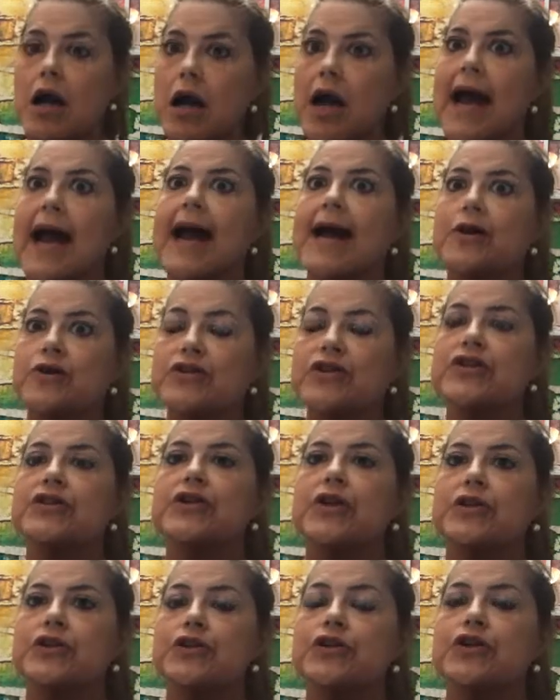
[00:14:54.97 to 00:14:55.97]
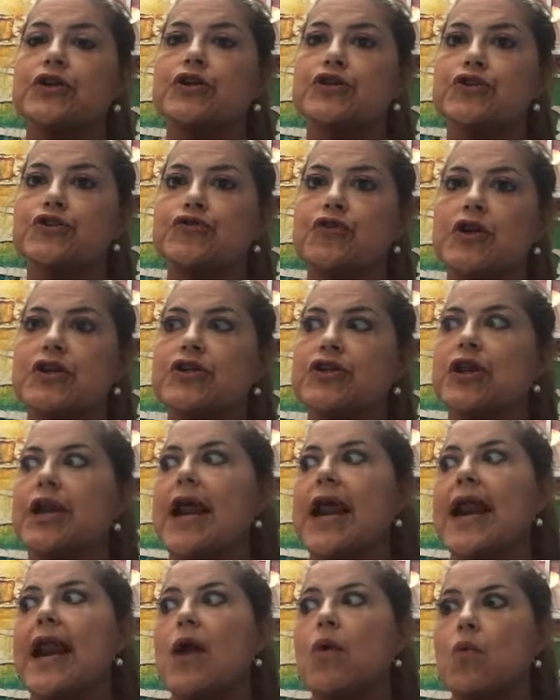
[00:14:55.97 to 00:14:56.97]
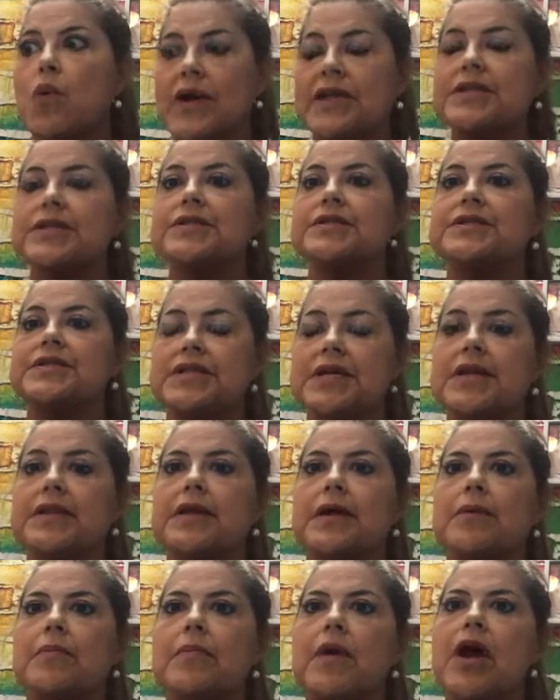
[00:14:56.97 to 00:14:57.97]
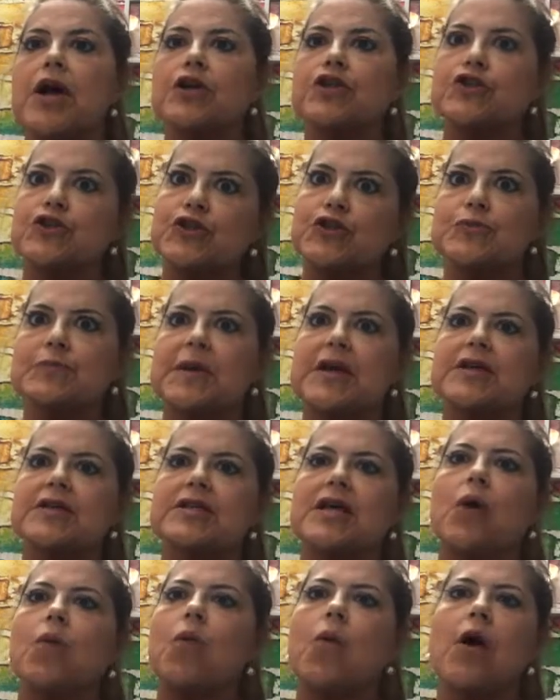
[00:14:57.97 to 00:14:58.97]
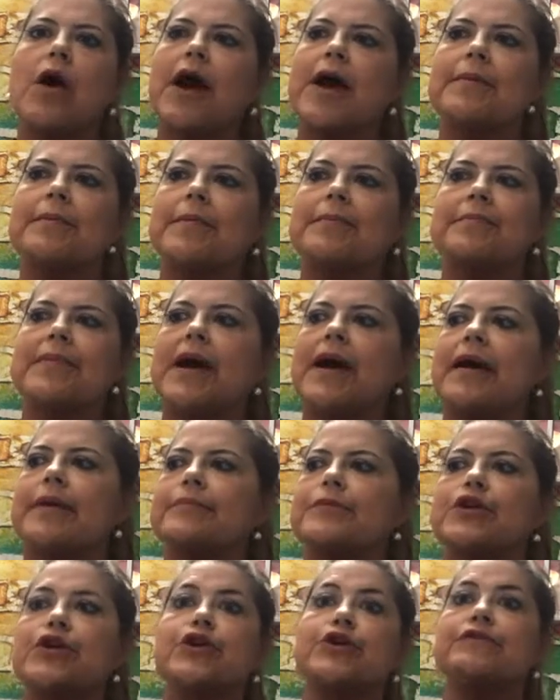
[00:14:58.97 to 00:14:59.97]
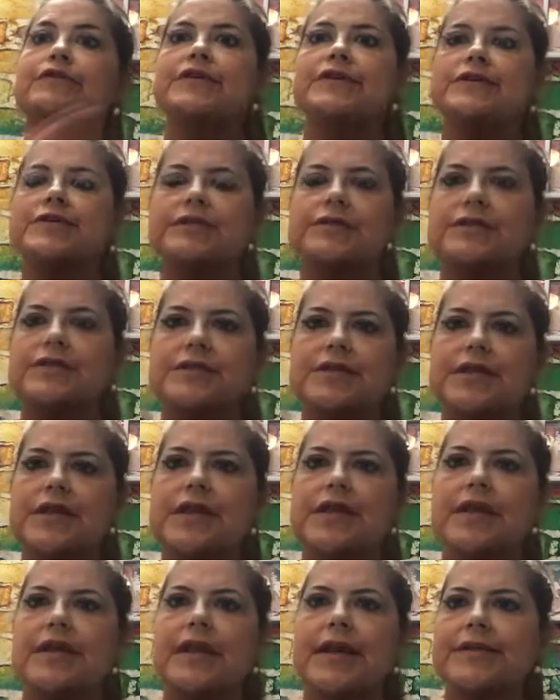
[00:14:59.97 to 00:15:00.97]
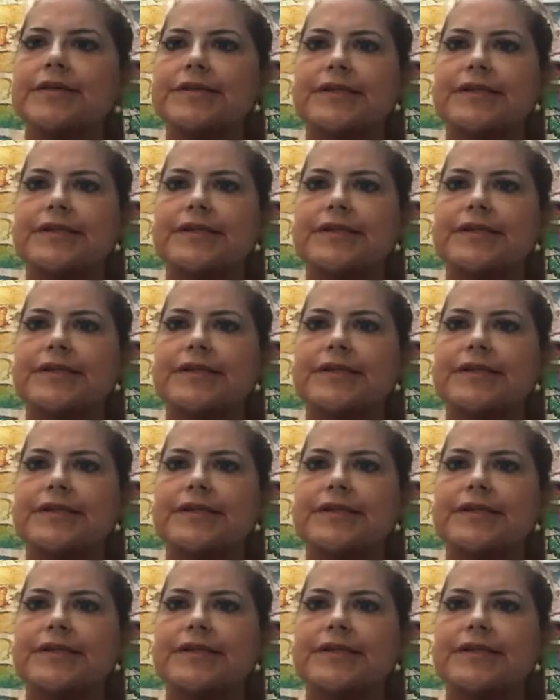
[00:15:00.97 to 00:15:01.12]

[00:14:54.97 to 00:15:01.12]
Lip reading: houses under construction, and I went to see them just because I'm curious to see, let's